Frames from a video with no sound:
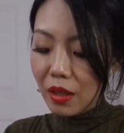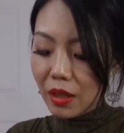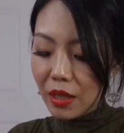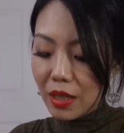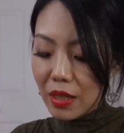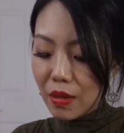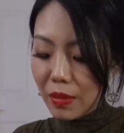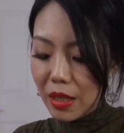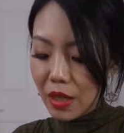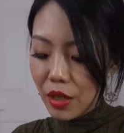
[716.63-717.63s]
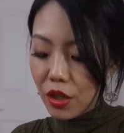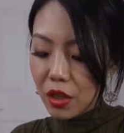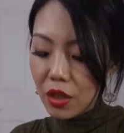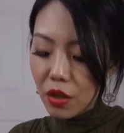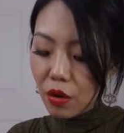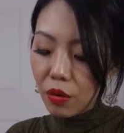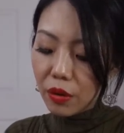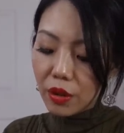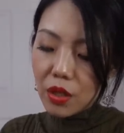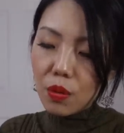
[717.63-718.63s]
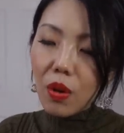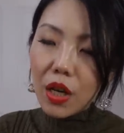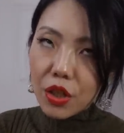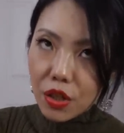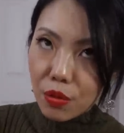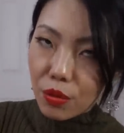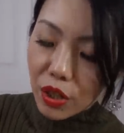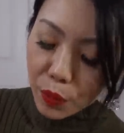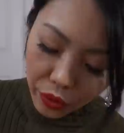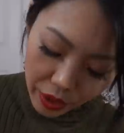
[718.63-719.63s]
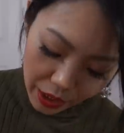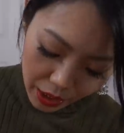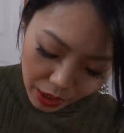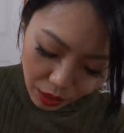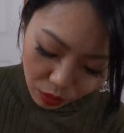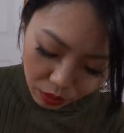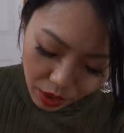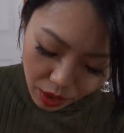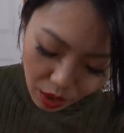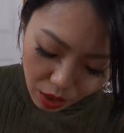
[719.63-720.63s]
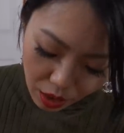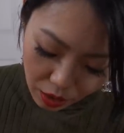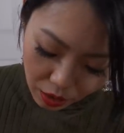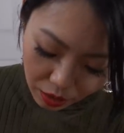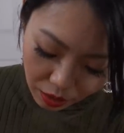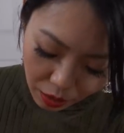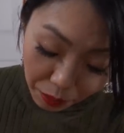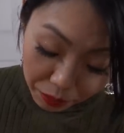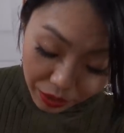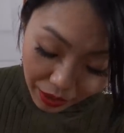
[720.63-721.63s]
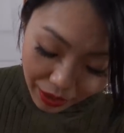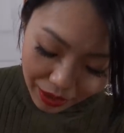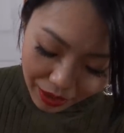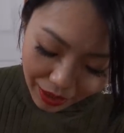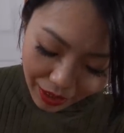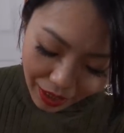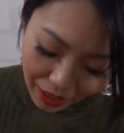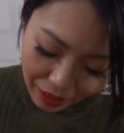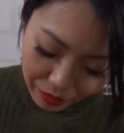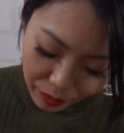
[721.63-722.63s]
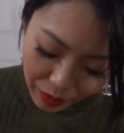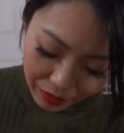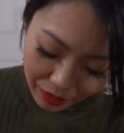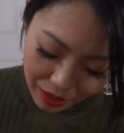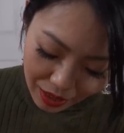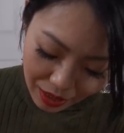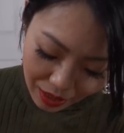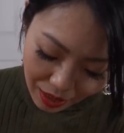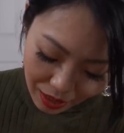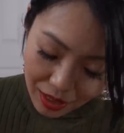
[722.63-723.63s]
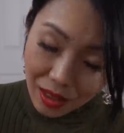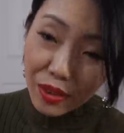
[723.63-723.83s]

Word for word: the customization. So this watch is really pretty. The only complaint that I have about this is that it's a